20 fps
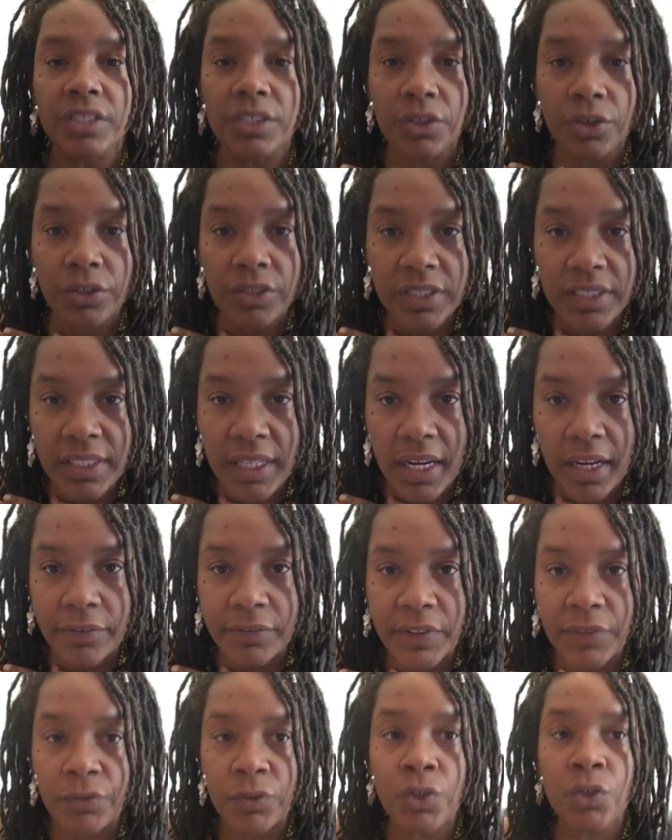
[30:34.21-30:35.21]

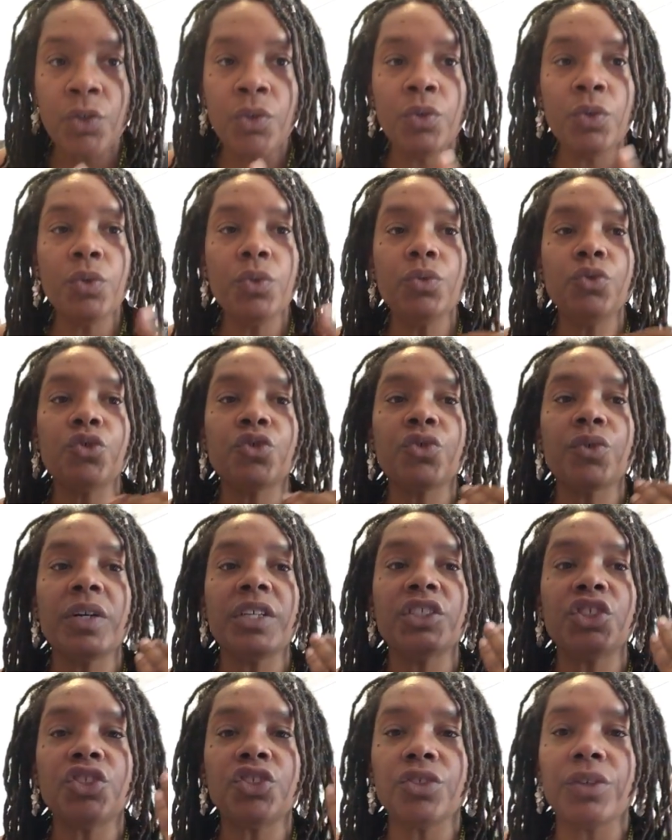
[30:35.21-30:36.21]
yourself, if you
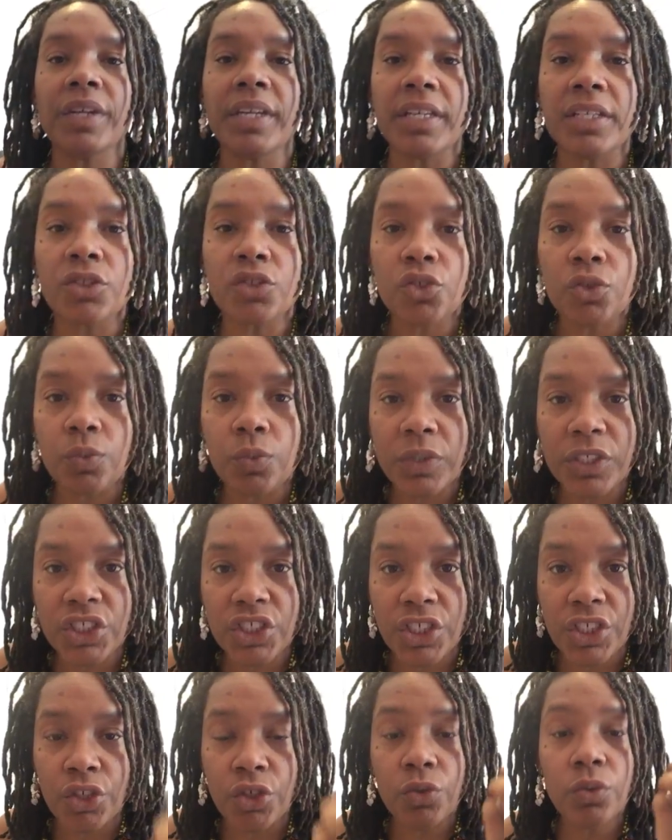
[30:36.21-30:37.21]
trust your
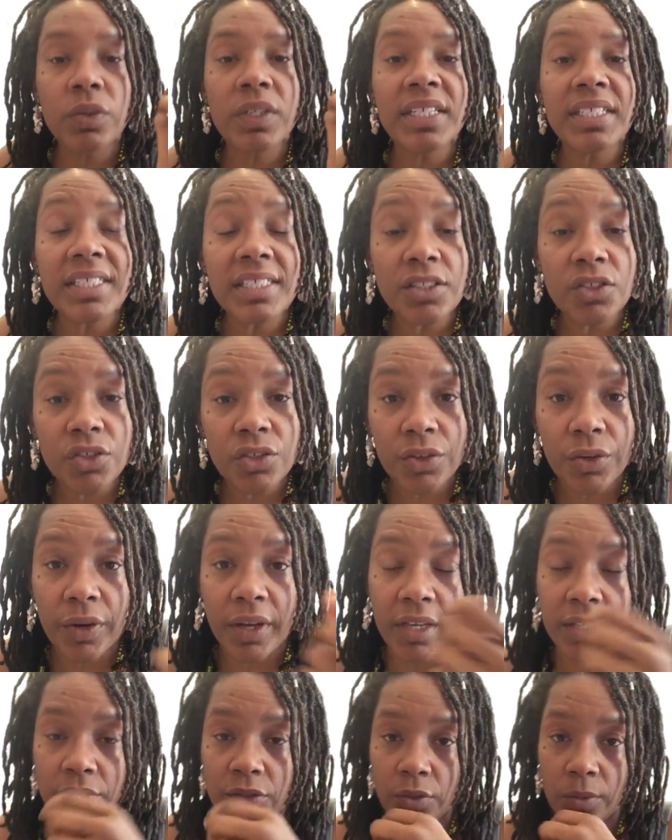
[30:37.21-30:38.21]
intuition, you listen to your
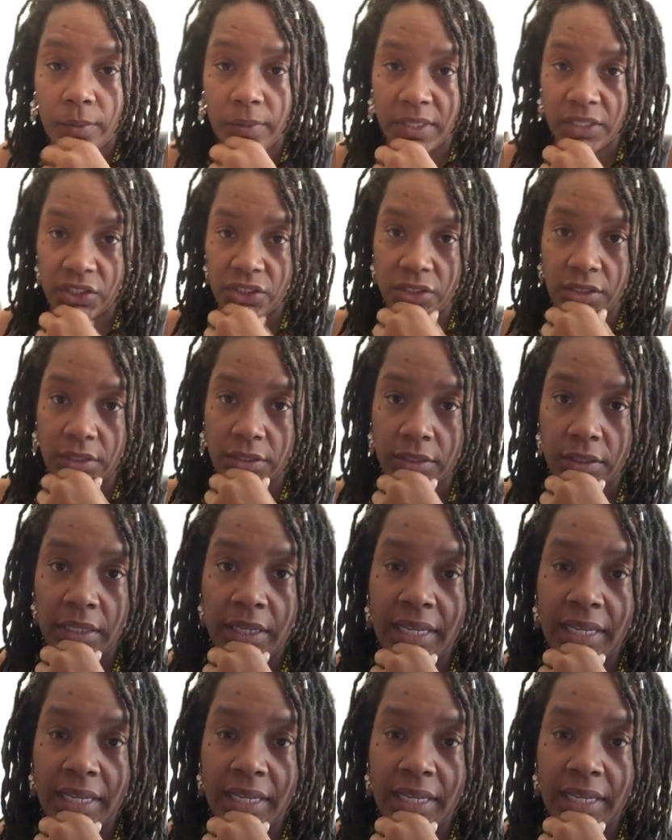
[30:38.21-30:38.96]
intuition,